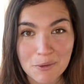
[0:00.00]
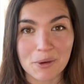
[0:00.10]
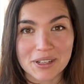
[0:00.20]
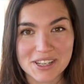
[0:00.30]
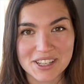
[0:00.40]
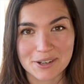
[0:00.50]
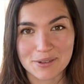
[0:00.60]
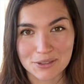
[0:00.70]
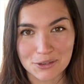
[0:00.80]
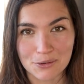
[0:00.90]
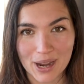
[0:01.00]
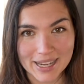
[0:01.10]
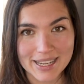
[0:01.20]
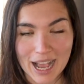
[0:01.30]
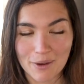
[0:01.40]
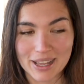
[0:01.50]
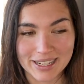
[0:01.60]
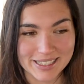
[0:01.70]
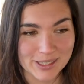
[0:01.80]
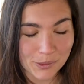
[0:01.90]
I want to share with you right now, and
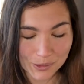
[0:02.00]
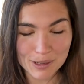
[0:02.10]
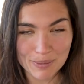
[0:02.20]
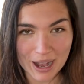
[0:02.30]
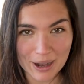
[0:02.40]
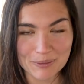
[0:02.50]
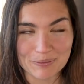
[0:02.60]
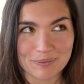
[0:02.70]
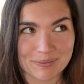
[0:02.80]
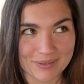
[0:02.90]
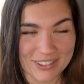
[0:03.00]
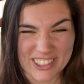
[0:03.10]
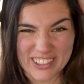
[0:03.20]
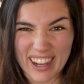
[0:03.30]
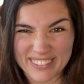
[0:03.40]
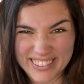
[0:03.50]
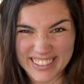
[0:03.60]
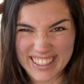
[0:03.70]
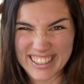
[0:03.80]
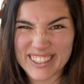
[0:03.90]
it's all about travel
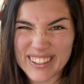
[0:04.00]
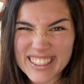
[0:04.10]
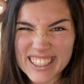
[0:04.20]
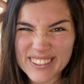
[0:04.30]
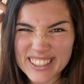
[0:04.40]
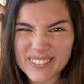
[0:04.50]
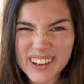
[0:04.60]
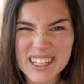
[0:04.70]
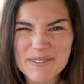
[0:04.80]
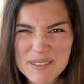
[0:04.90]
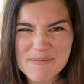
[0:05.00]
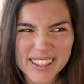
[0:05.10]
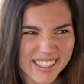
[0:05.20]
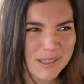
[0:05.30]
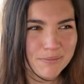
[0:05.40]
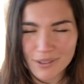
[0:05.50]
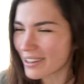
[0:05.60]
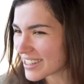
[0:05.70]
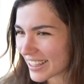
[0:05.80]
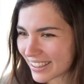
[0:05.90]
in 2021 and my biggest
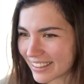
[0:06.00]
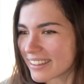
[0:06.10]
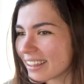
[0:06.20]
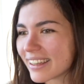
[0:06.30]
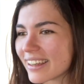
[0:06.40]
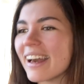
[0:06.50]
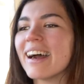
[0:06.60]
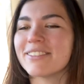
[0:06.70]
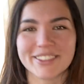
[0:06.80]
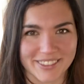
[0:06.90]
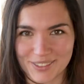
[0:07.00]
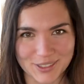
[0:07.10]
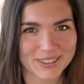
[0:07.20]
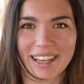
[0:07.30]
project I think ever to